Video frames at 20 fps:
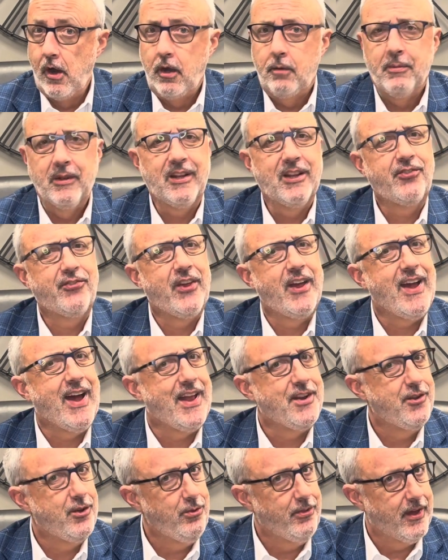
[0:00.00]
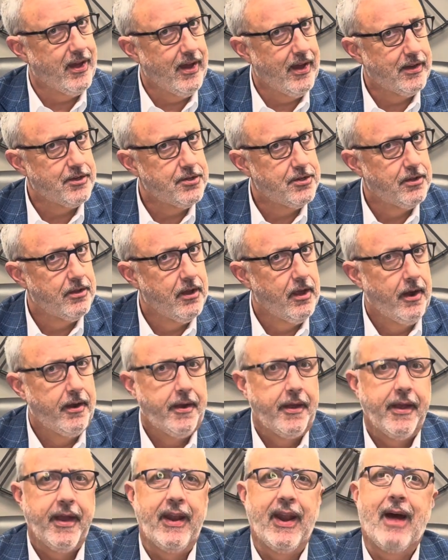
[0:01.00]
But let's say I do that
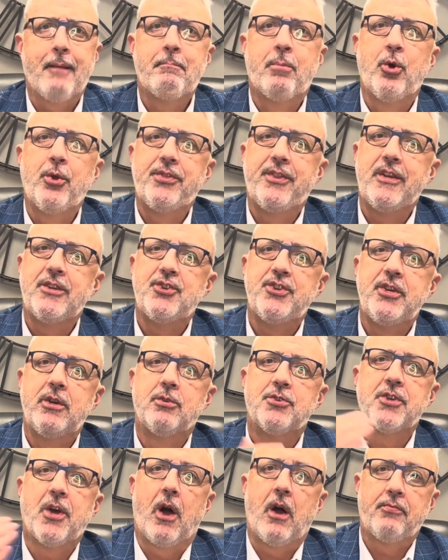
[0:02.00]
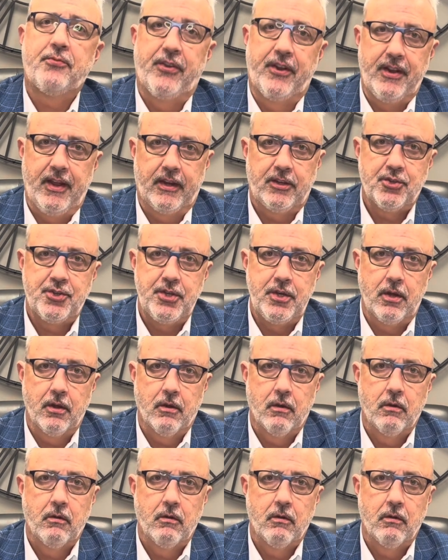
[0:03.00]
and I put this year's off to next year.